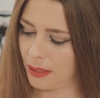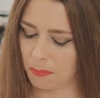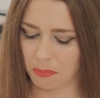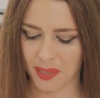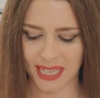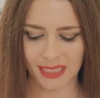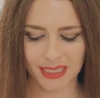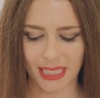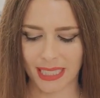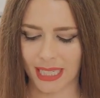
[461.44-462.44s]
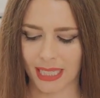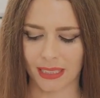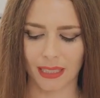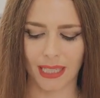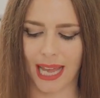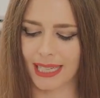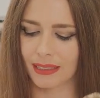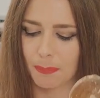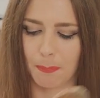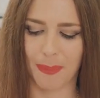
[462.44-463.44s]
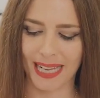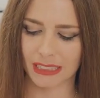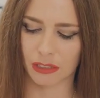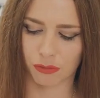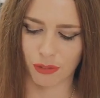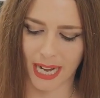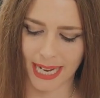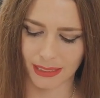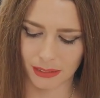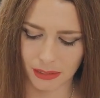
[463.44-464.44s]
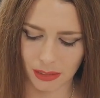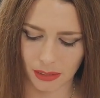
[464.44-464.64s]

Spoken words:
Mix it in like the best friend